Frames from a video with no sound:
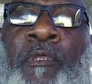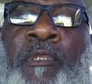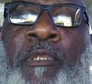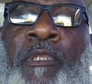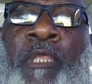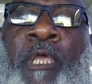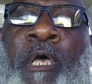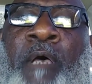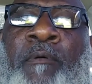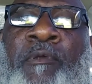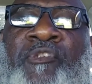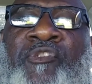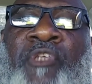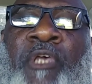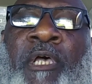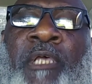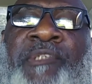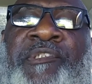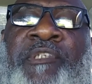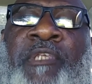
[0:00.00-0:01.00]

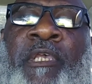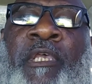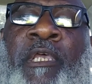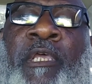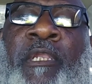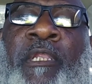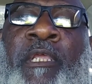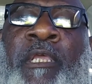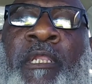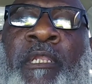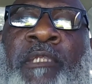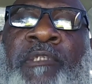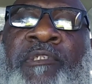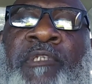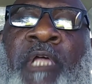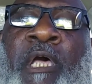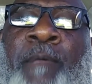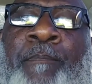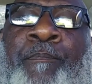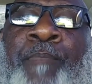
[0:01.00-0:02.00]
Yahushua said, it is
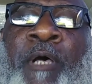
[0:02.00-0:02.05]
not